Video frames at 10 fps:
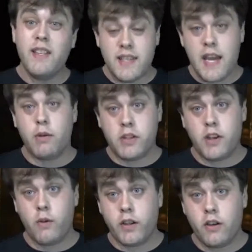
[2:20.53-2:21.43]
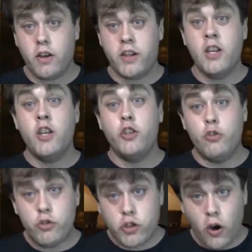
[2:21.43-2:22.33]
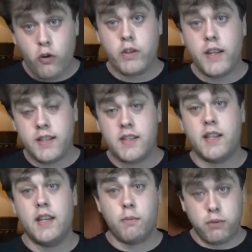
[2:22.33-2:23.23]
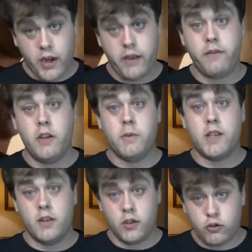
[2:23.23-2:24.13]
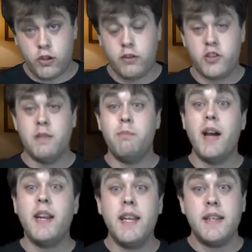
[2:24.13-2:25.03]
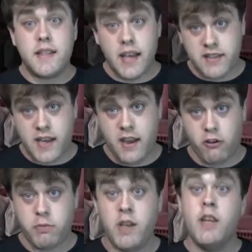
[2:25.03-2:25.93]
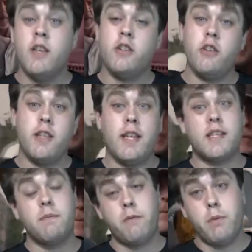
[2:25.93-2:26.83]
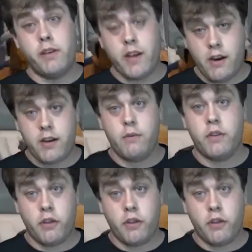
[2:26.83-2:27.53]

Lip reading: get what's going on, you don't need to see the prior films in the trilogy, but it does help. So you get some familiarity with the